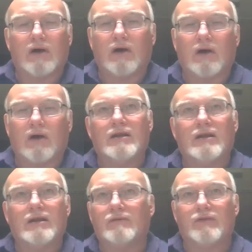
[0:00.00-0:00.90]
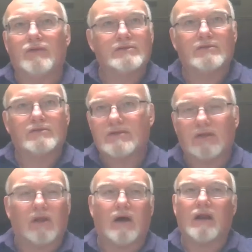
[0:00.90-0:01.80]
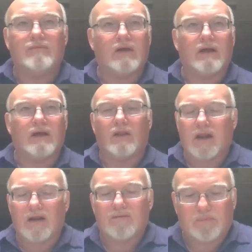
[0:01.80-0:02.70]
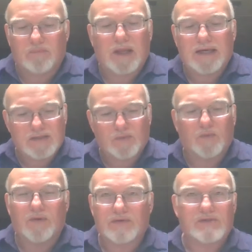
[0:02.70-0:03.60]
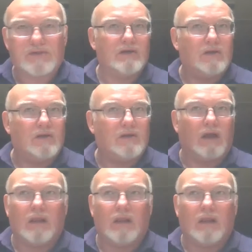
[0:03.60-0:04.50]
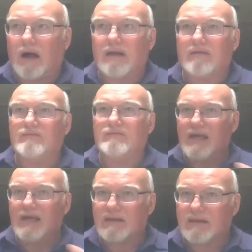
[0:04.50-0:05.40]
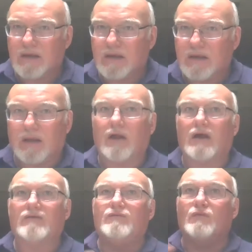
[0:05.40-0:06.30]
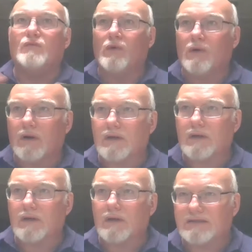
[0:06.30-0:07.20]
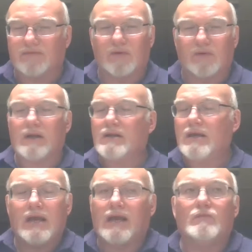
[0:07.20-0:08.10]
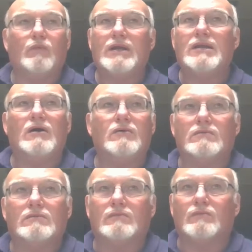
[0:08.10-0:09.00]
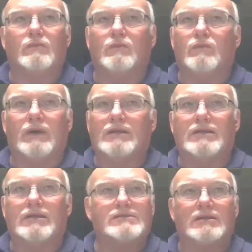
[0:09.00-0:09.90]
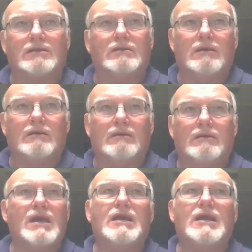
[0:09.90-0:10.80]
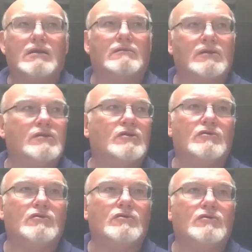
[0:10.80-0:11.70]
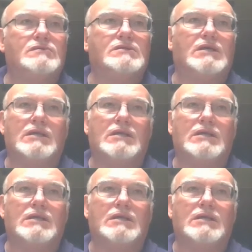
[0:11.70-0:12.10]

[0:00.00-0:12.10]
There's a lot of places where there's still a lot of death, a lot of wars and stuff going on, and it doesn't make the news anymore. We don't see much of it.